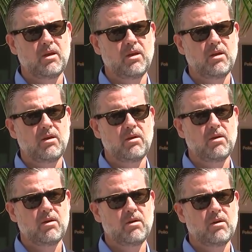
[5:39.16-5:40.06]

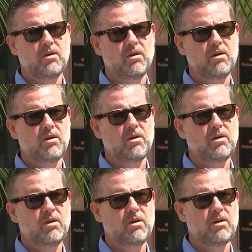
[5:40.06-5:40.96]

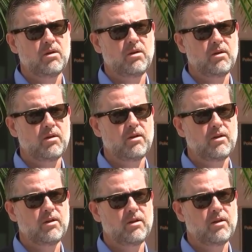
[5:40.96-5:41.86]

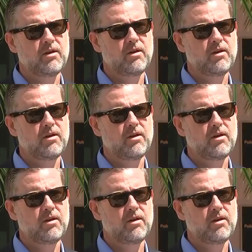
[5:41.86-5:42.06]
(silence)